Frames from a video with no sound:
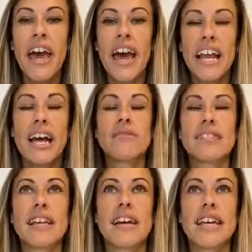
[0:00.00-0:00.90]
And I was
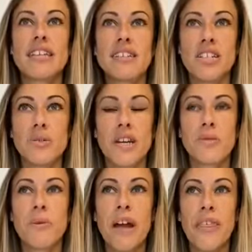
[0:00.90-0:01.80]
like in a
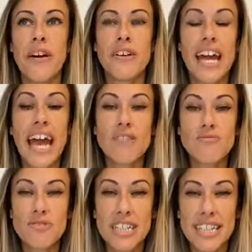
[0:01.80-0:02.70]
situation where I thought, right, I
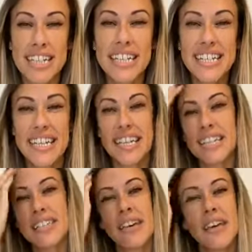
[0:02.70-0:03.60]
really need